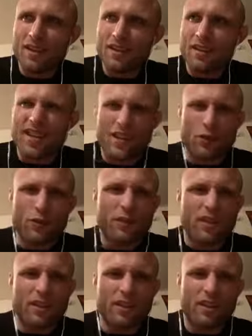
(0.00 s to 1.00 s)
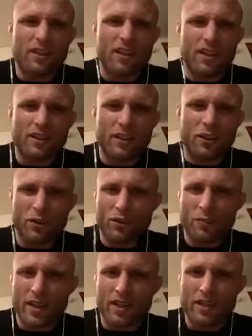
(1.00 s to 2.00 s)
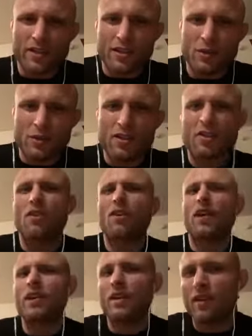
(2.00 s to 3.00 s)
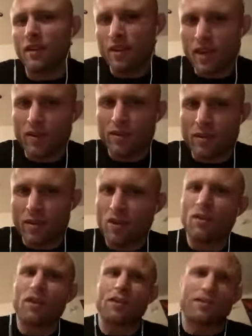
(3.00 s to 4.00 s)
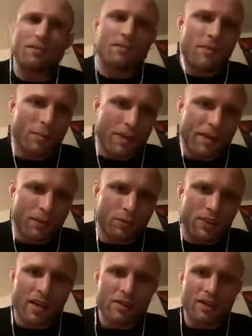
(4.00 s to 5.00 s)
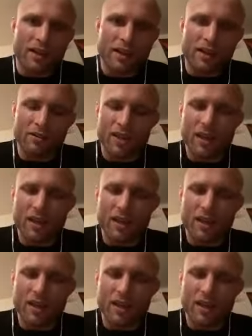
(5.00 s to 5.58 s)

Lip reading: then you feel guilty or you make excuses. Oh, I need a crowd. Oh, I'm better without a crowd.